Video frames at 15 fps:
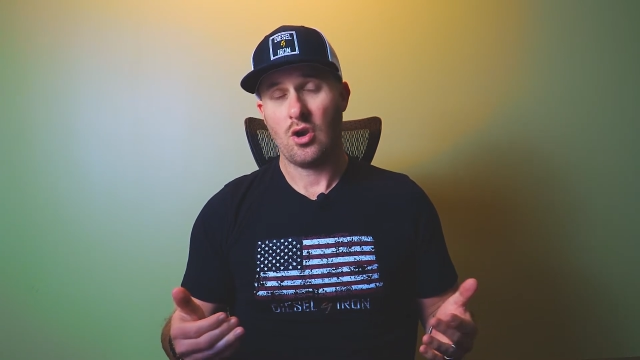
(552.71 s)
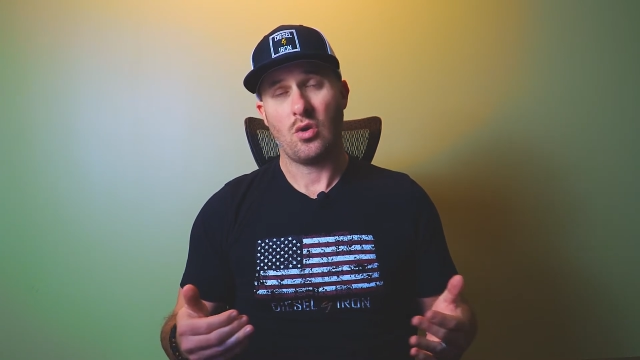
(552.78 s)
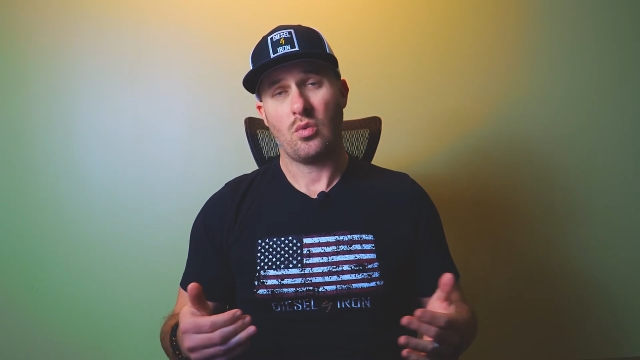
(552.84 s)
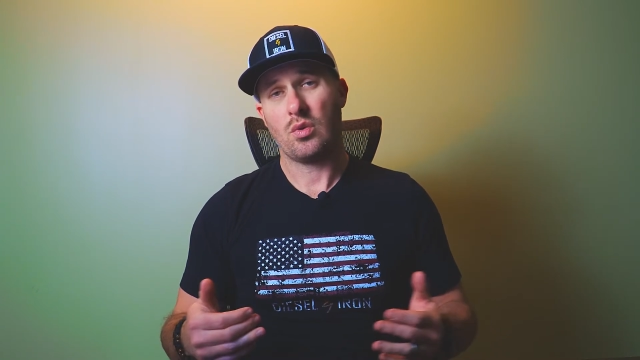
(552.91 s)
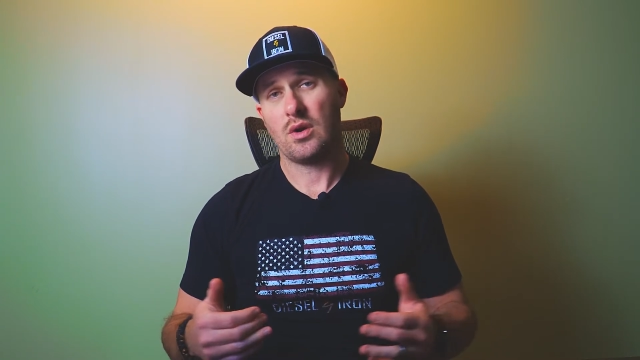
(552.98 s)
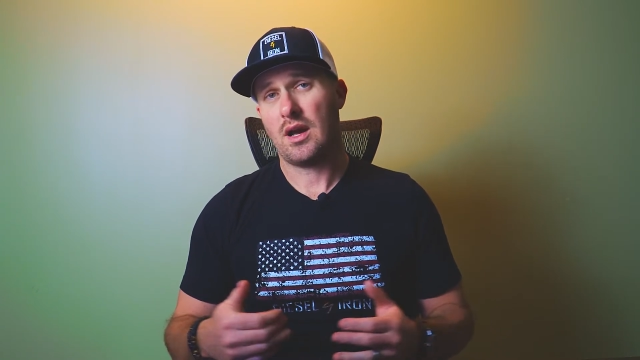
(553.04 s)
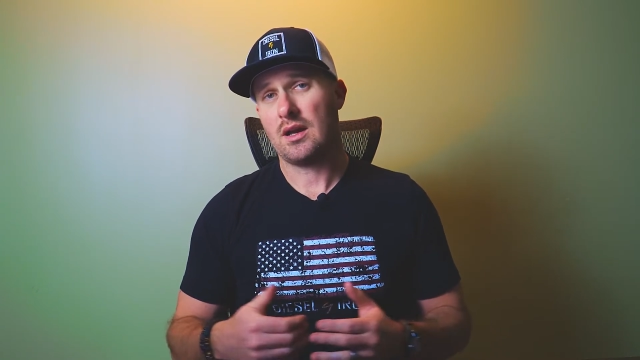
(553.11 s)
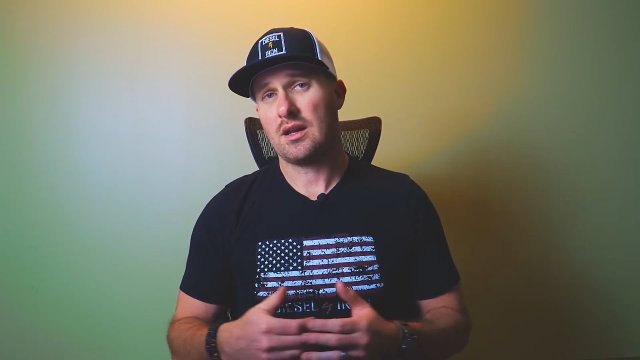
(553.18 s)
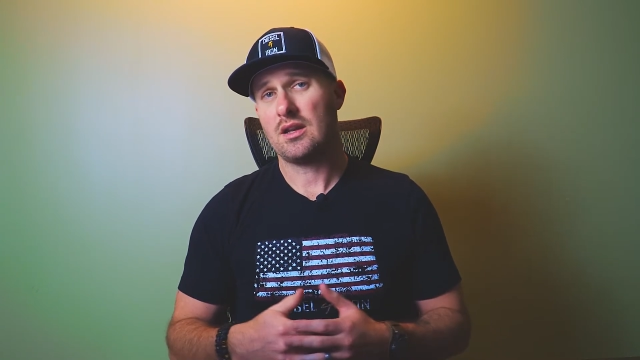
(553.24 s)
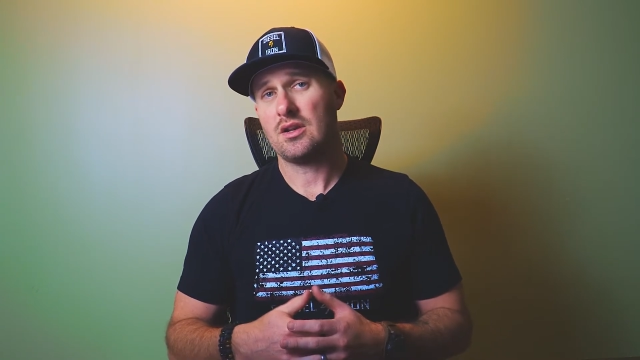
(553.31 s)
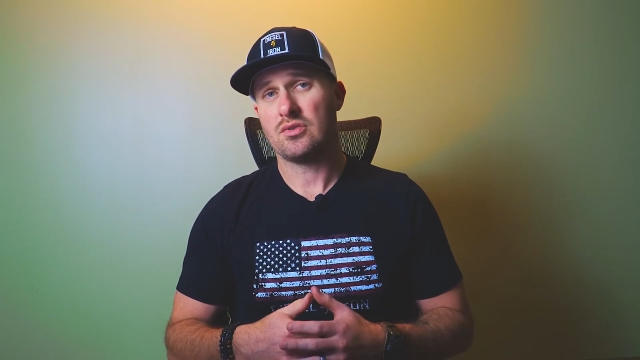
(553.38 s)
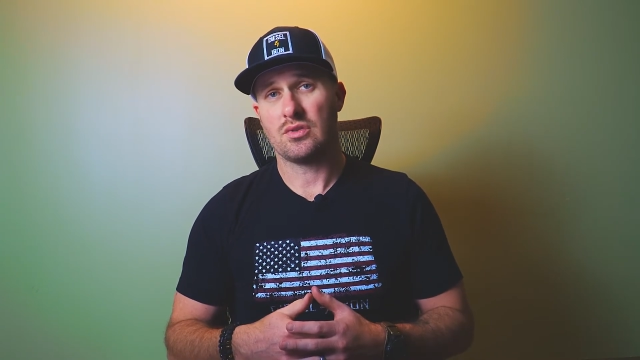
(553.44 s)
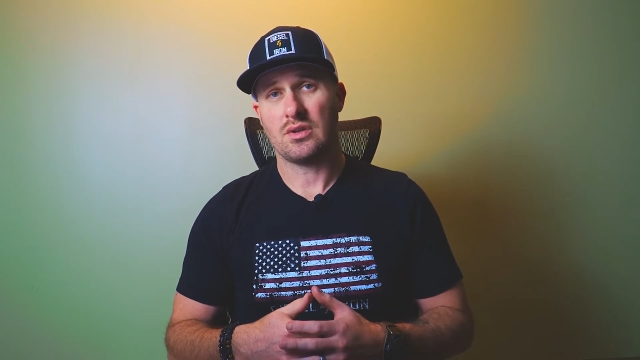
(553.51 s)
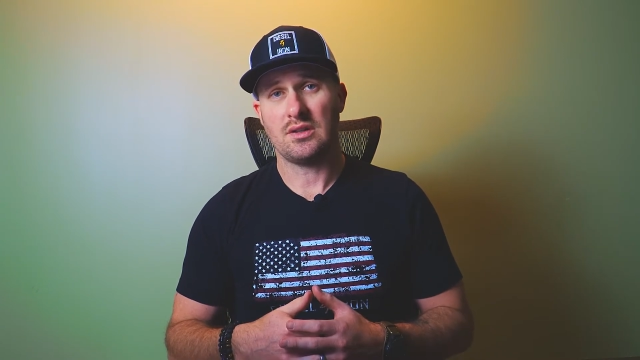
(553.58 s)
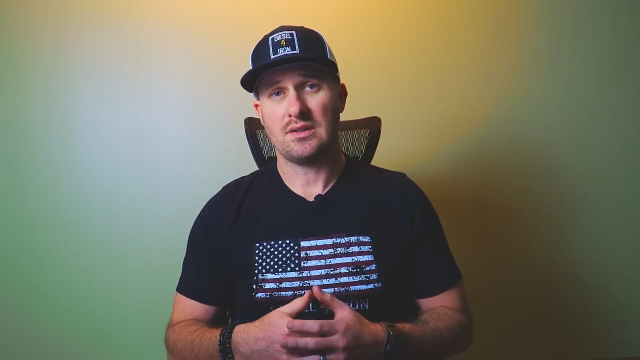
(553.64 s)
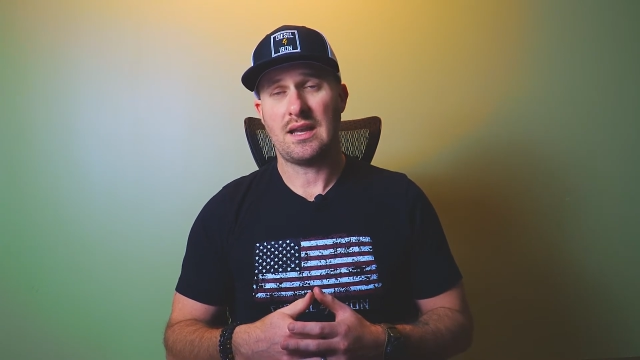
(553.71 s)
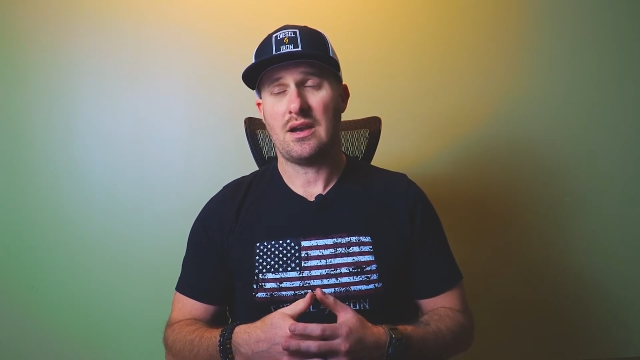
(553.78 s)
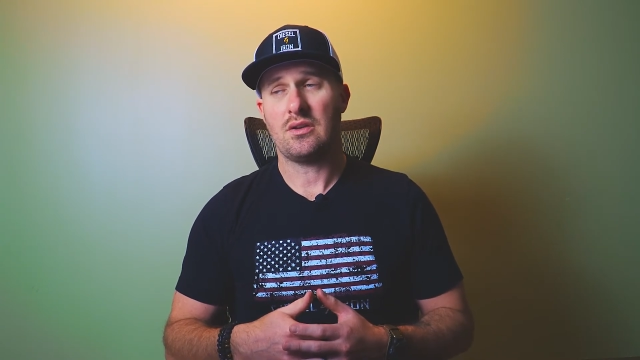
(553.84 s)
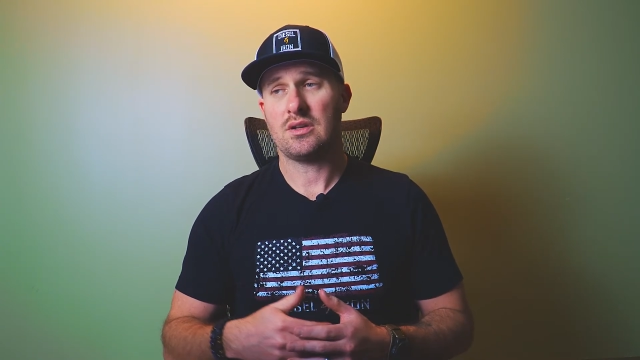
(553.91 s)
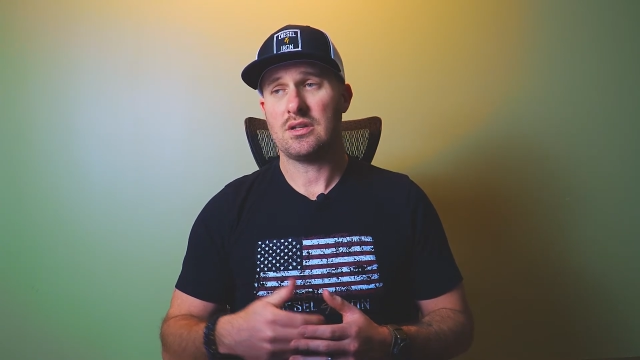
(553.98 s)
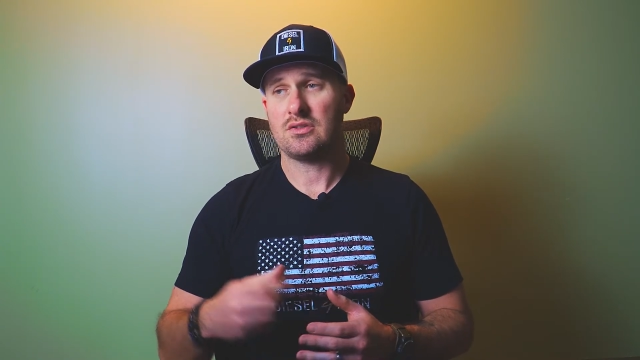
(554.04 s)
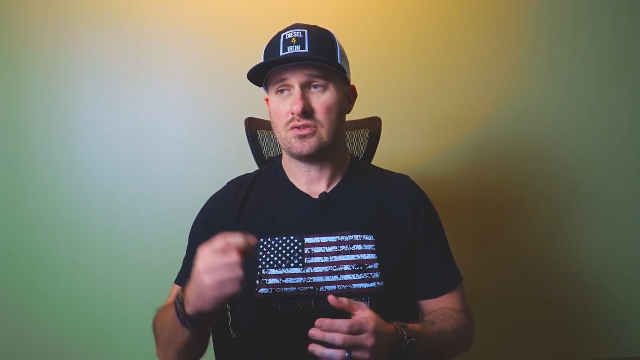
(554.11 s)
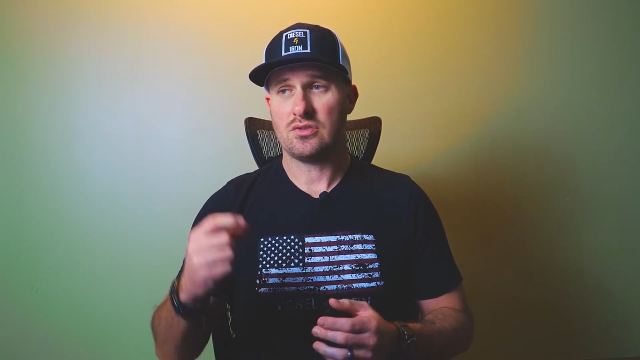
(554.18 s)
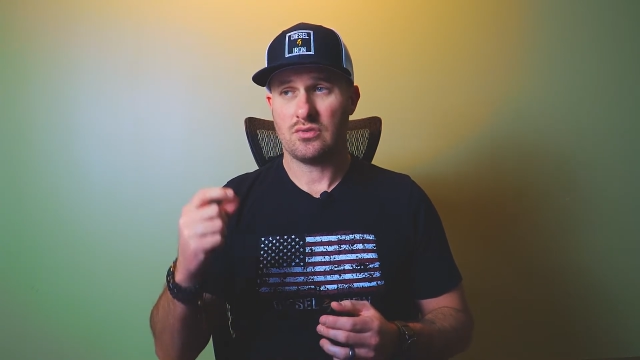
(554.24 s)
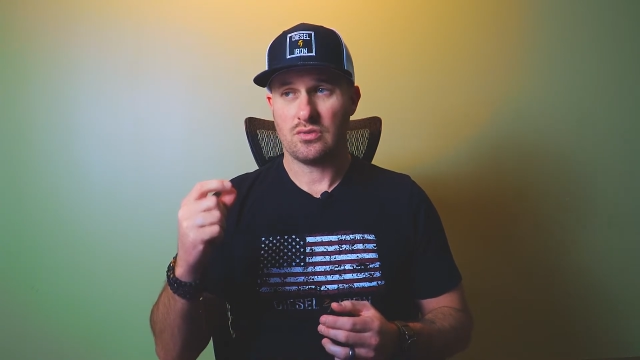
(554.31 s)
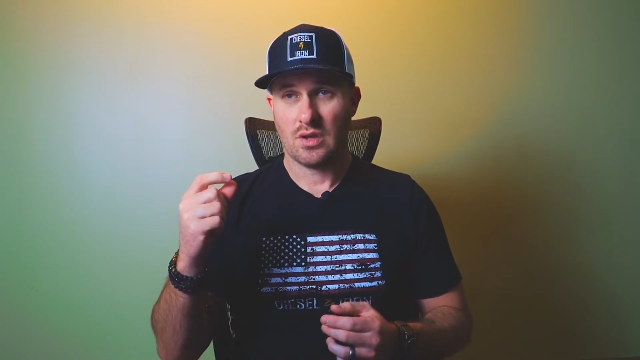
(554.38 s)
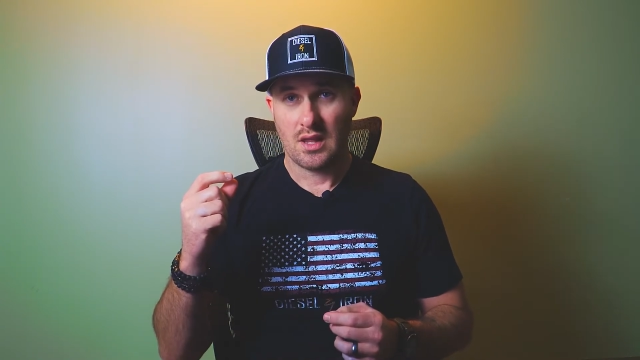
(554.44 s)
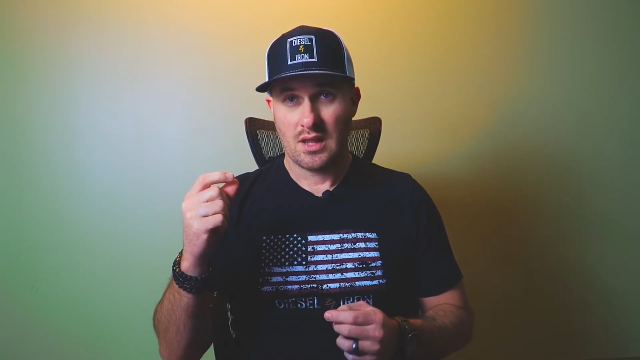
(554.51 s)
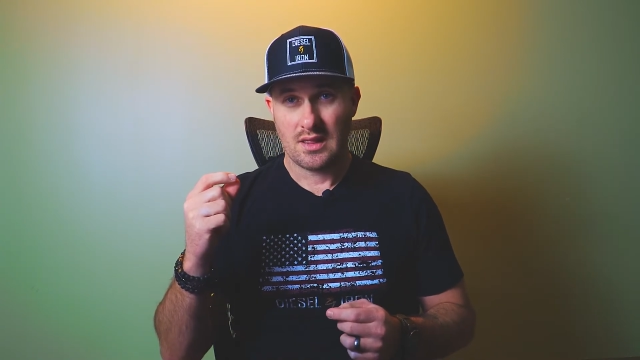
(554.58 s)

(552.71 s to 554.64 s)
We're not gonna drill down into